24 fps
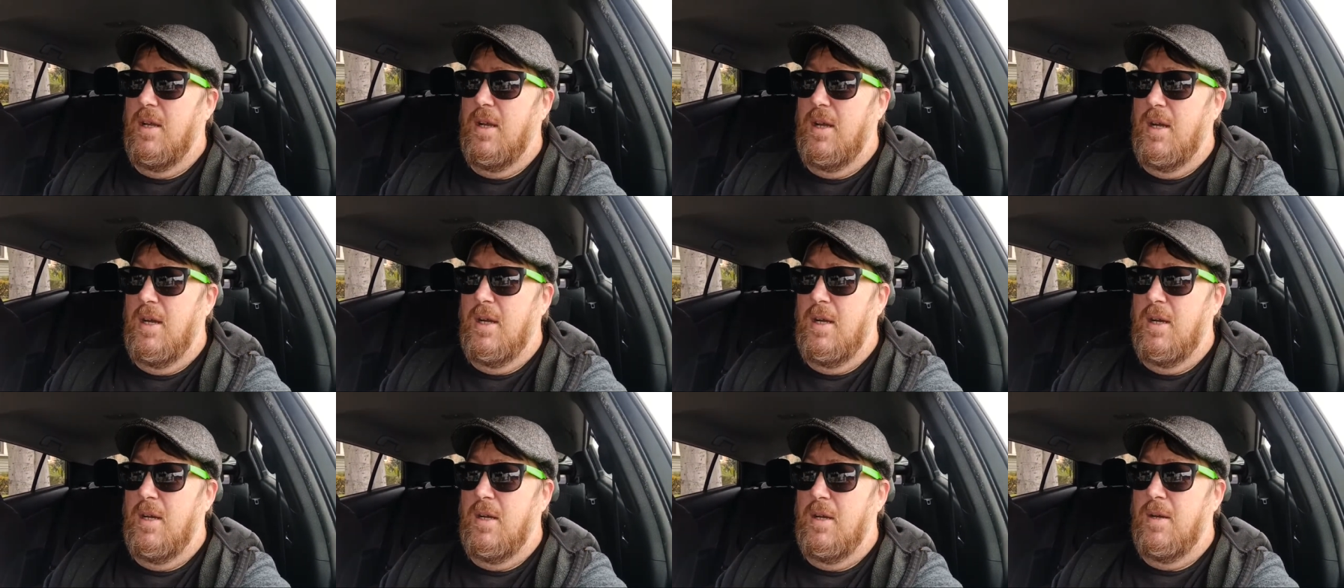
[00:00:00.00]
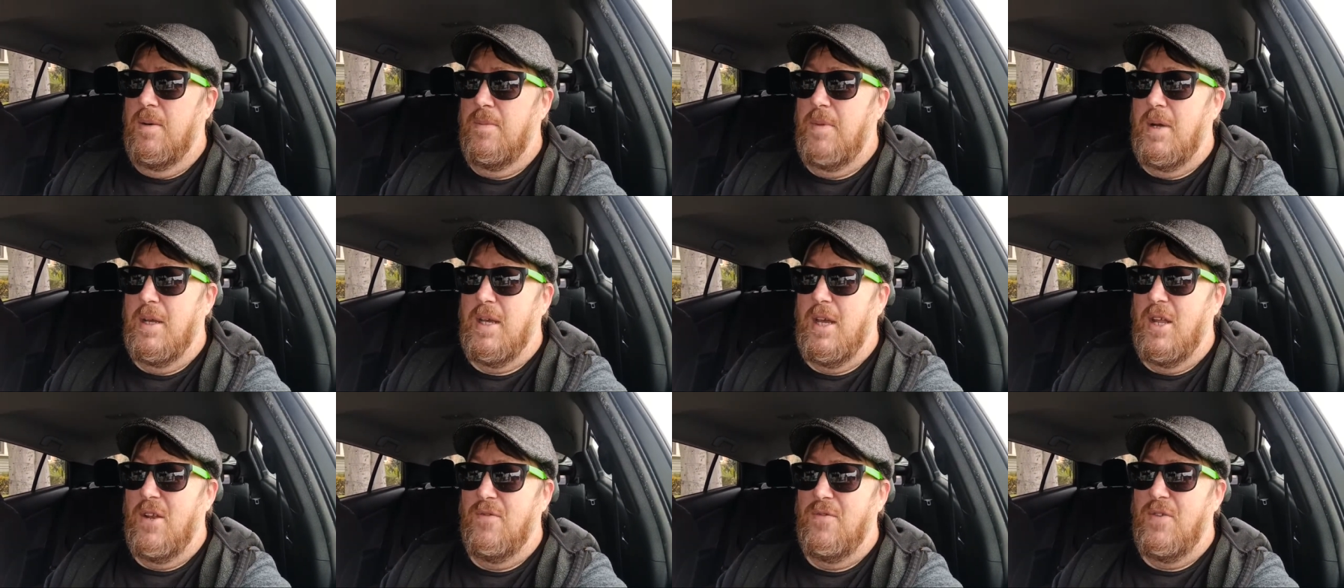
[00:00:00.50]
Um, I
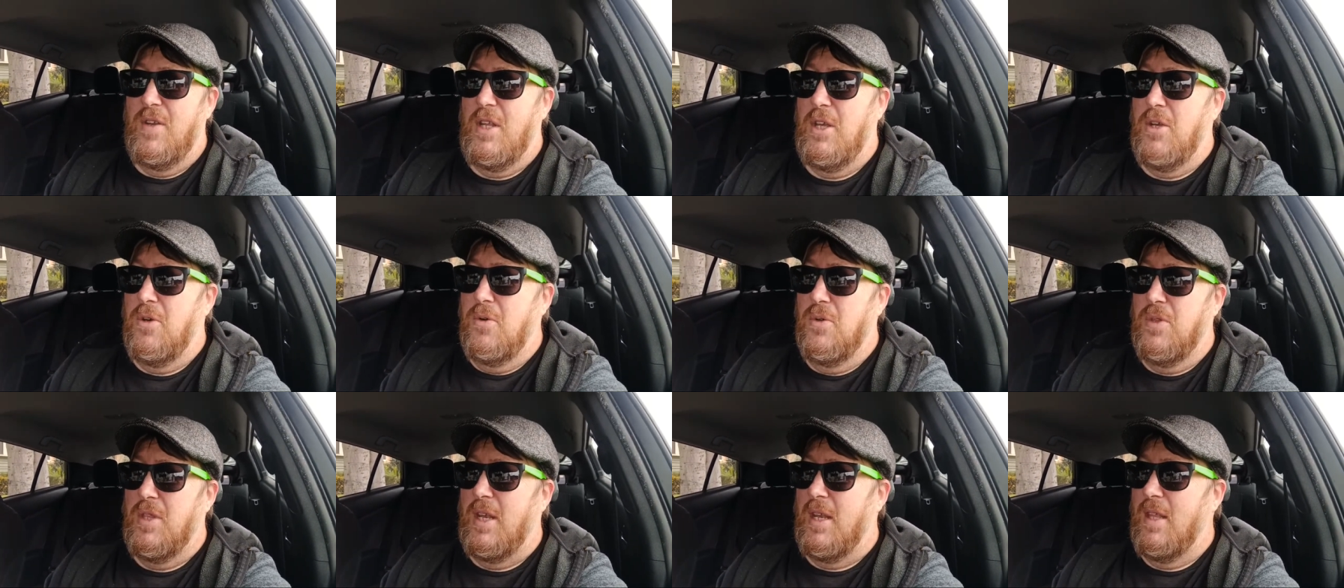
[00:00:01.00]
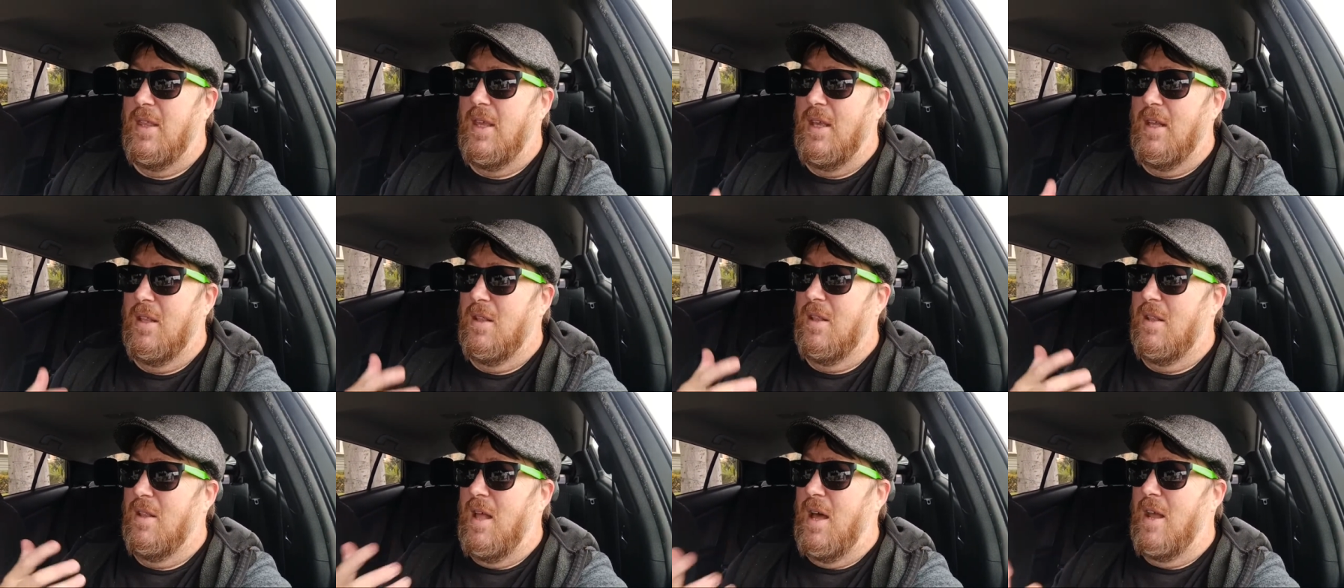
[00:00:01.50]
got a video that I think a
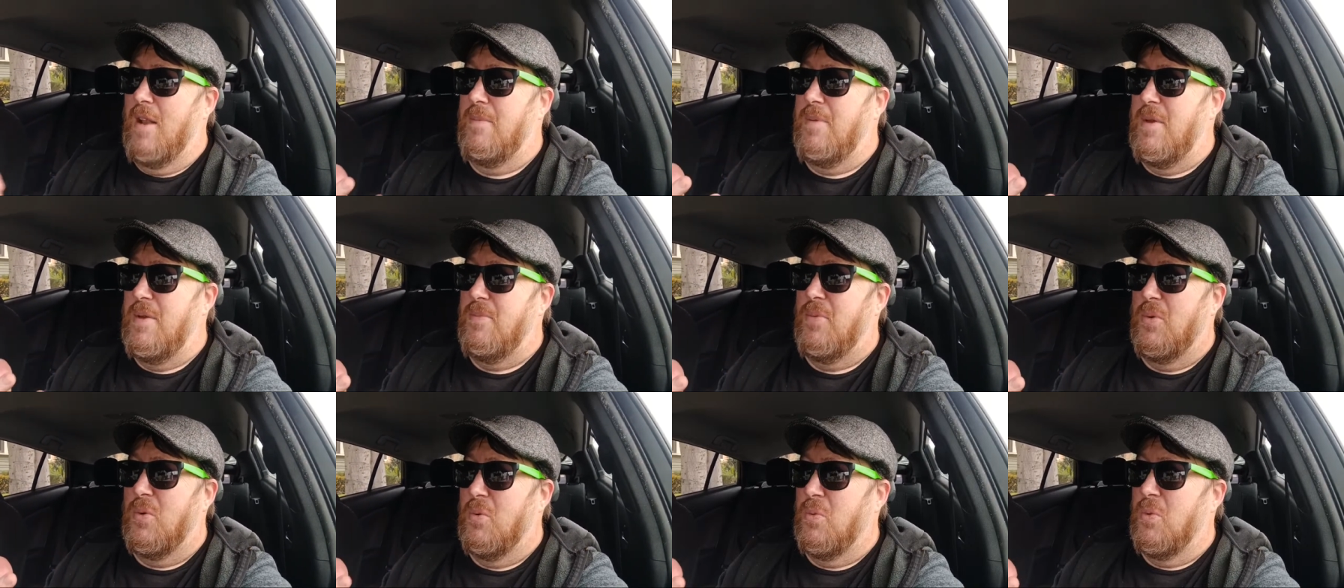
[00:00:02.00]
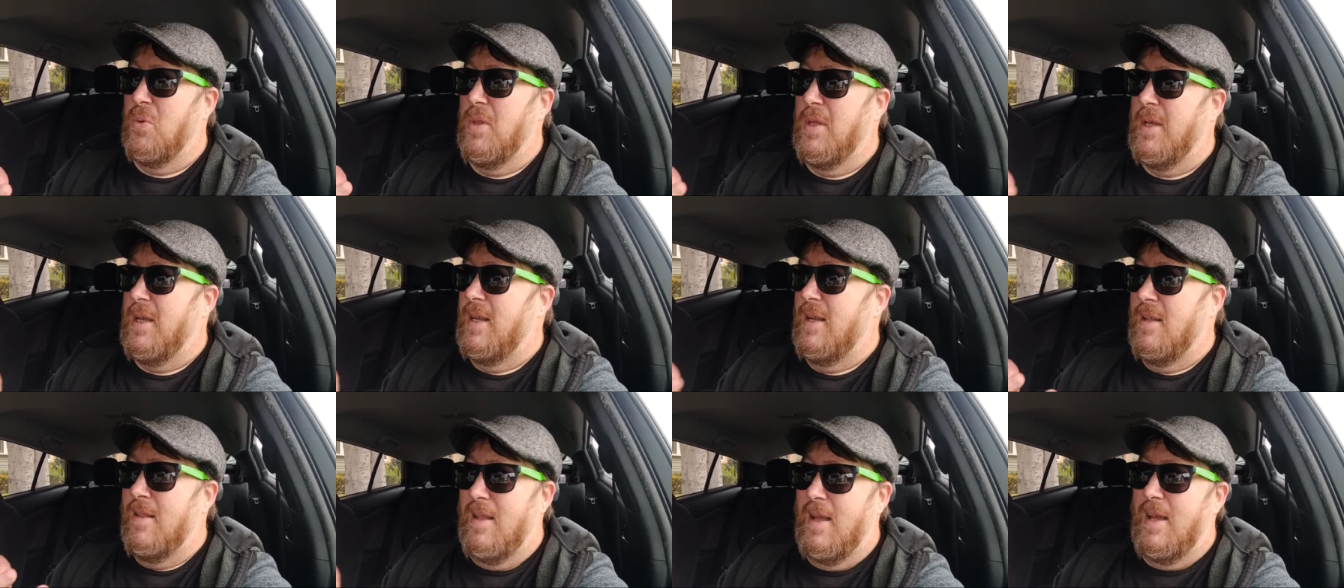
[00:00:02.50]
lot of people are really
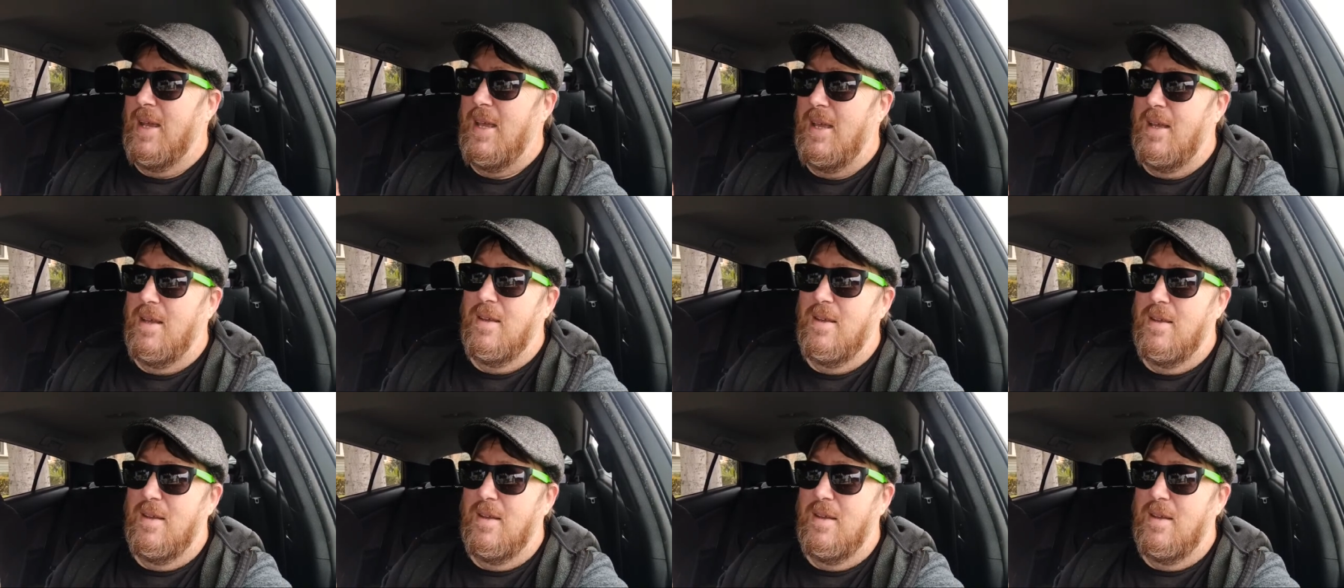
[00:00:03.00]
gonna like.